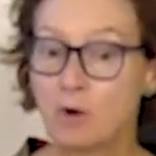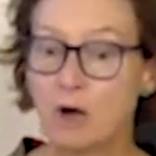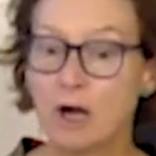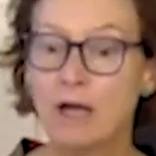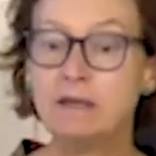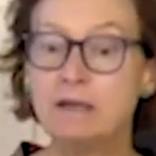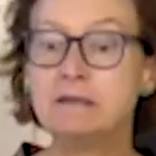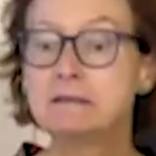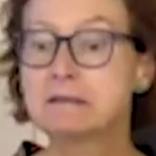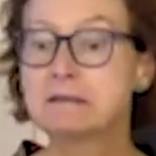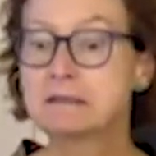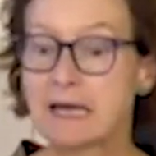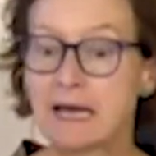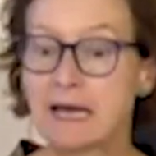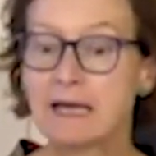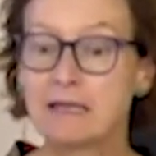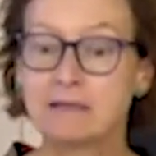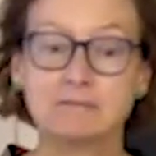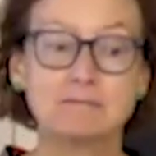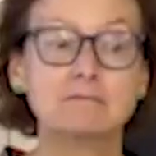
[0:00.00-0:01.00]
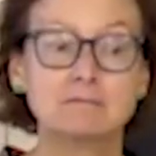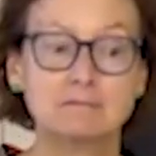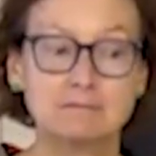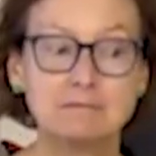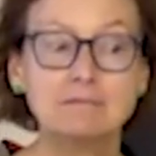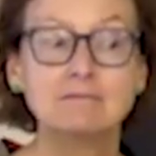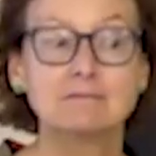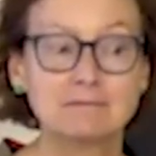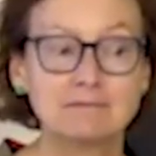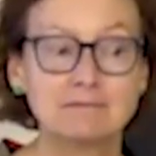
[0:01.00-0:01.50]
One, that
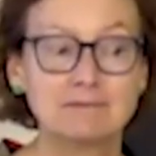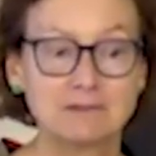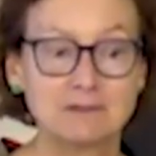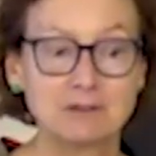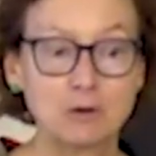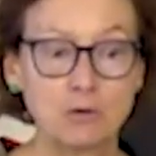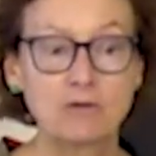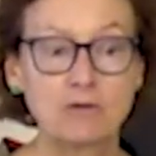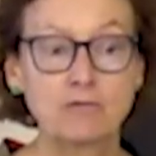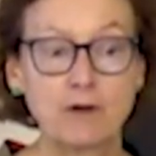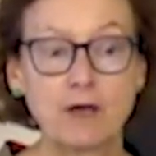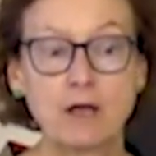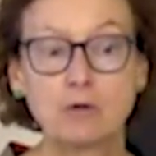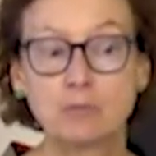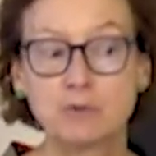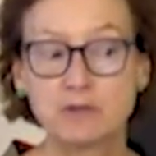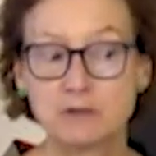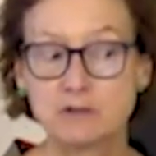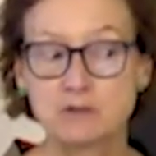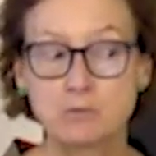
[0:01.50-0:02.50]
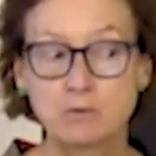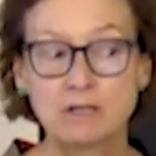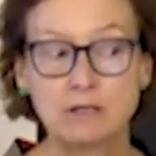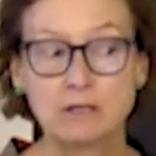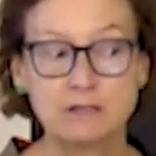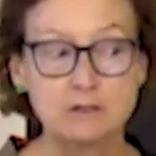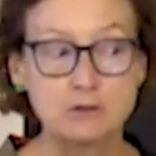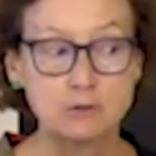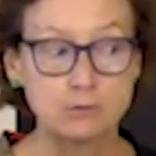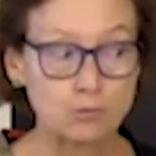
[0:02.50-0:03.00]
the Court of Final Appeal is
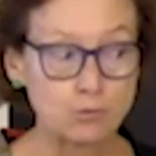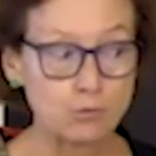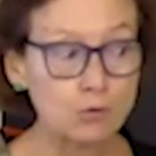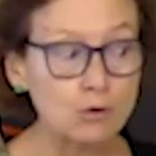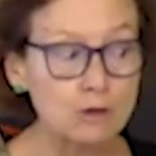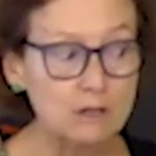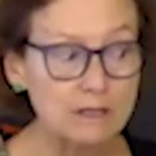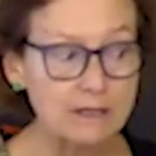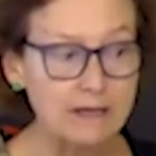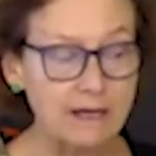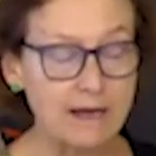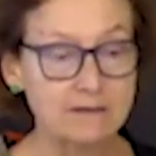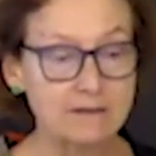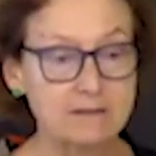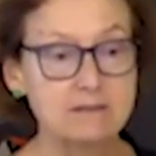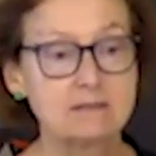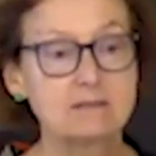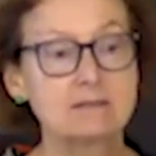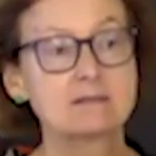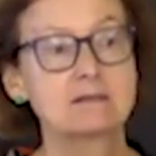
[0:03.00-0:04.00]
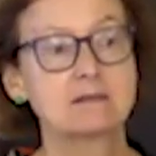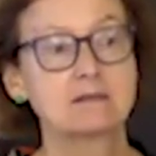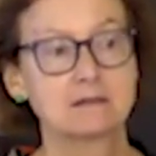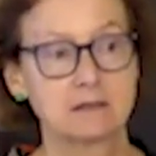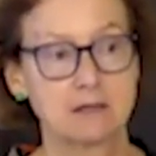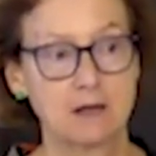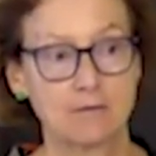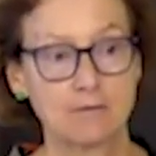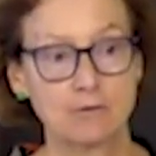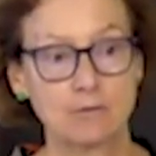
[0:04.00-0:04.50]
willing to rule against
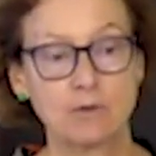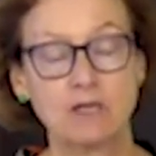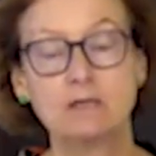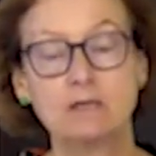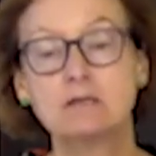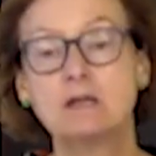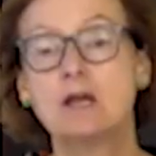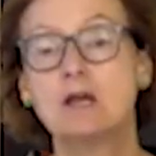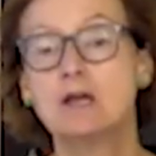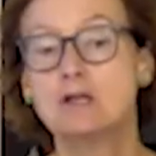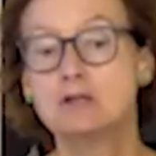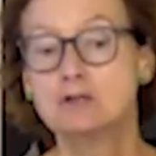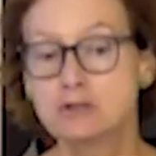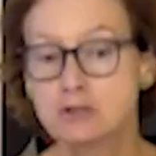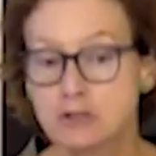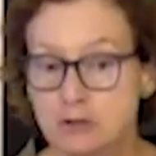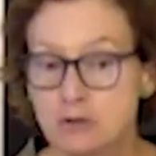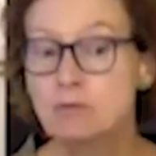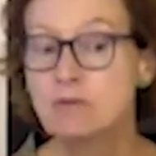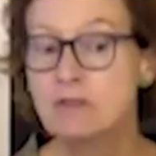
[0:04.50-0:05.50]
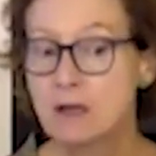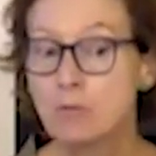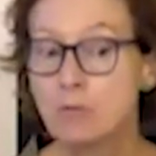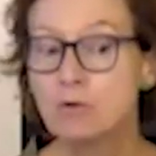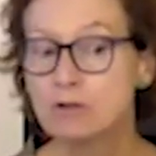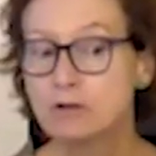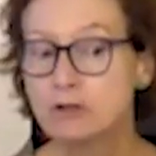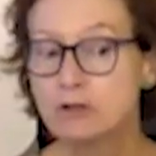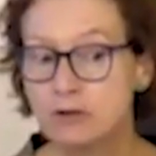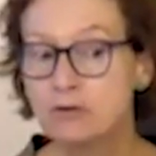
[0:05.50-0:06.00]
the government. Two, they
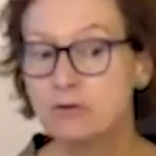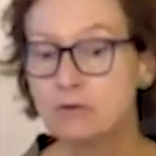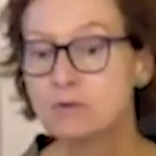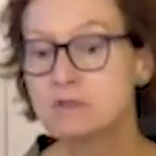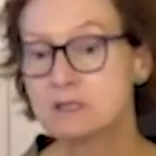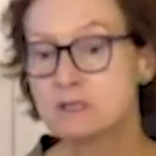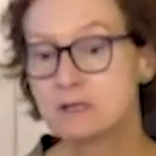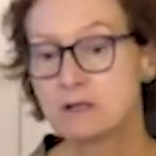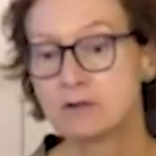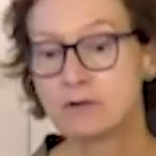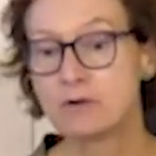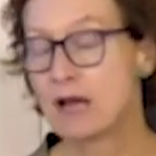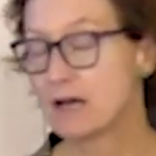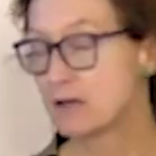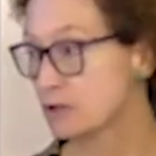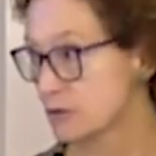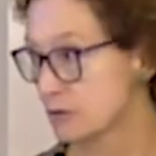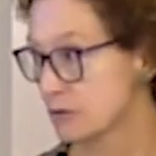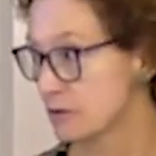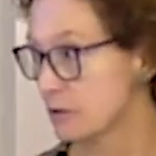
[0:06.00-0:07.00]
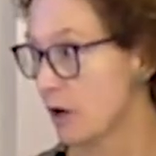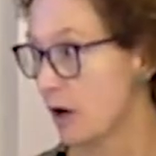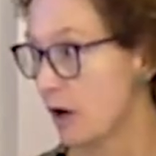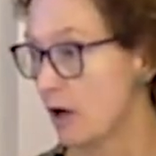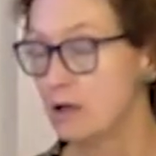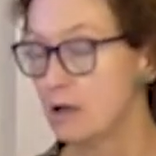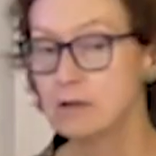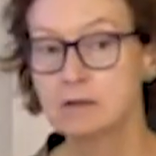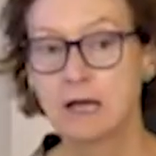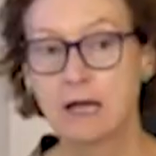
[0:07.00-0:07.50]
will use international
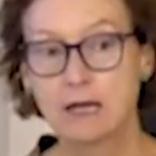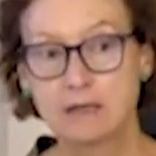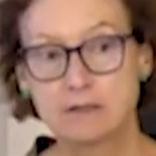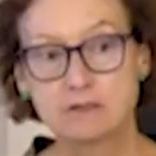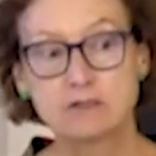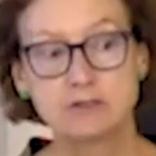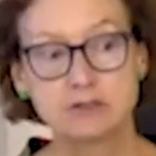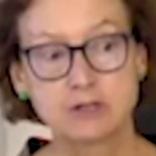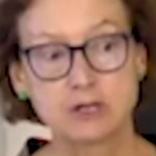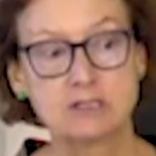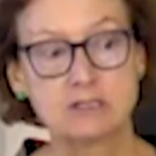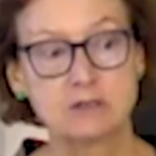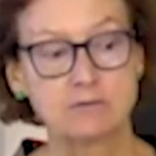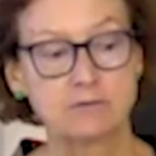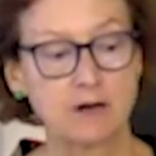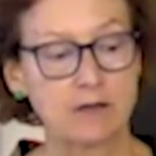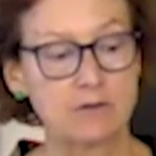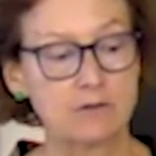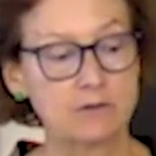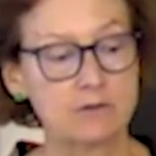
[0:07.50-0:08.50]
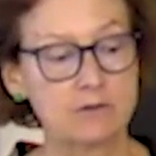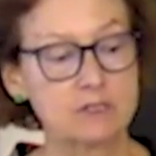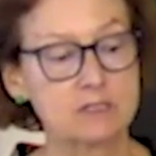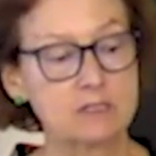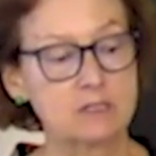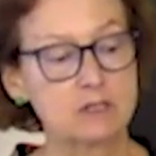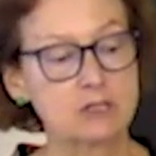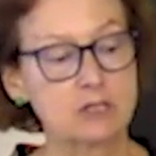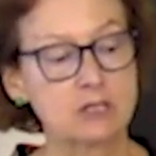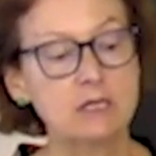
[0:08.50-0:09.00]
law to justify their
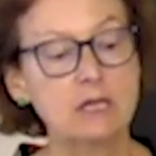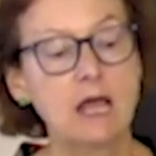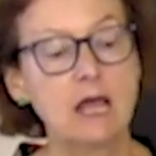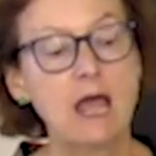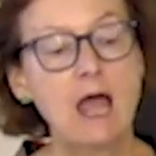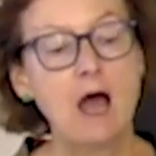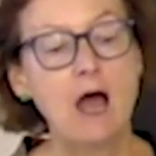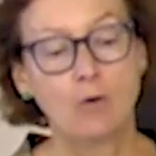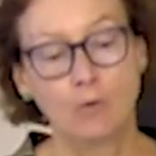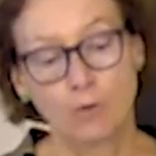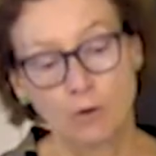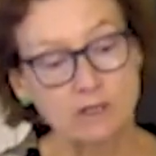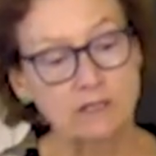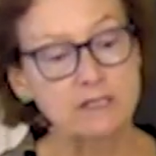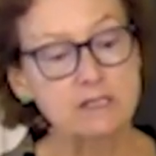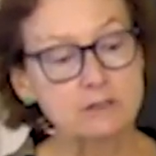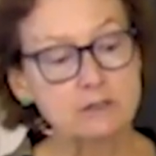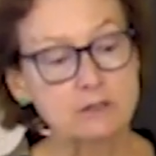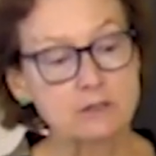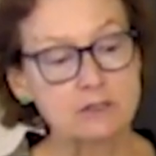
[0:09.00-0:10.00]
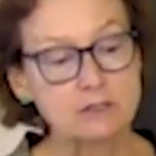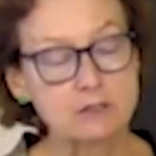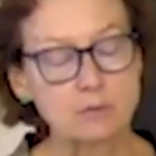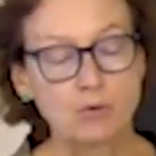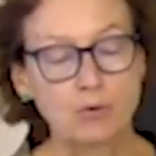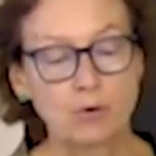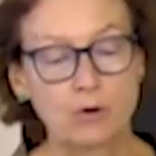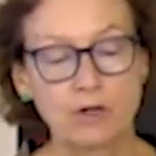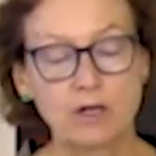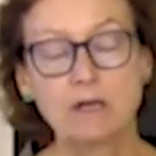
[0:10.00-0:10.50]
decision, or at least to
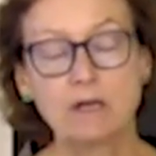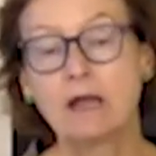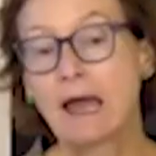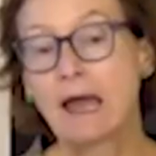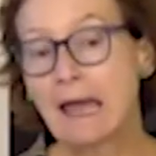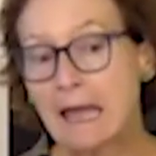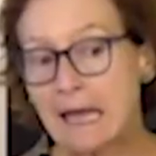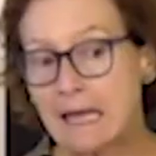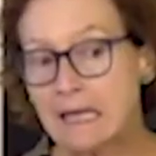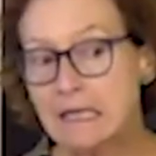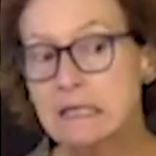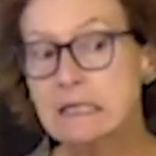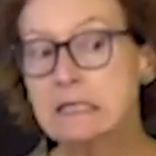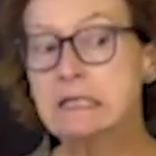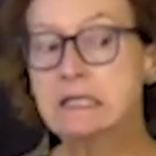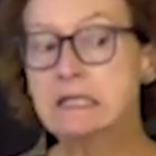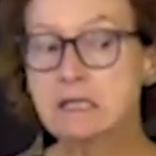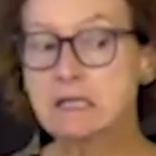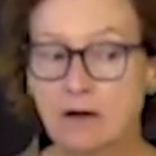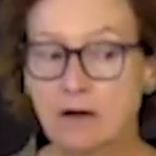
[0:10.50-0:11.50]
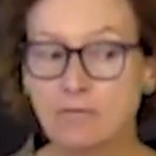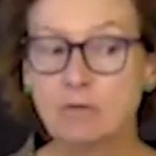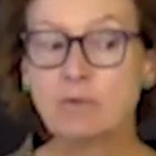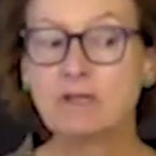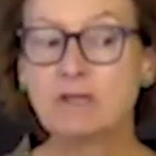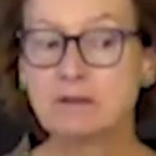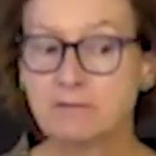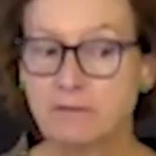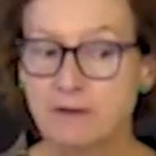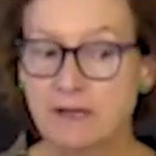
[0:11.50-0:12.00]
support it, and the
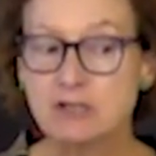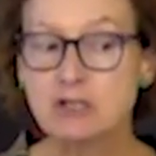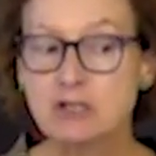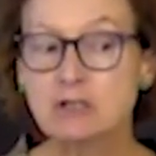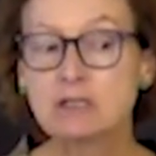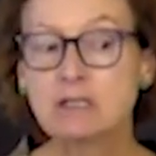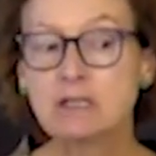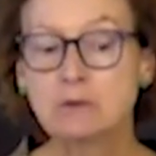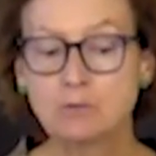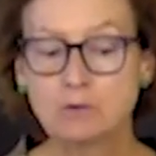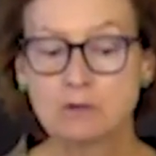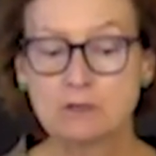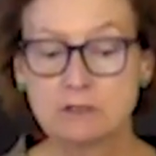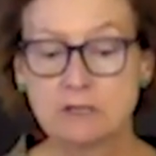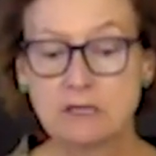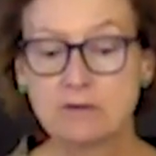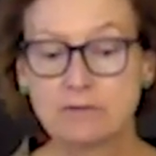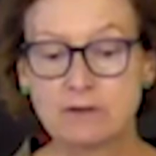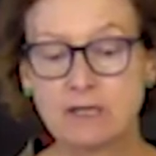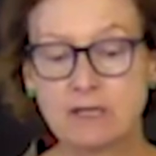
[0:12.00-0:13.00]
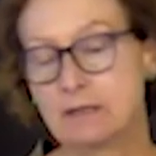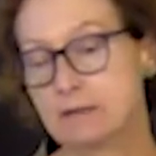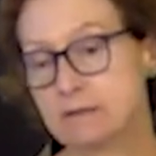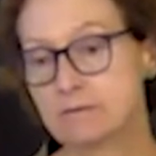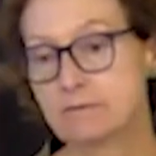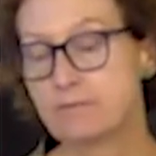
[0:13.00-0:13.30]
government eventually will give in.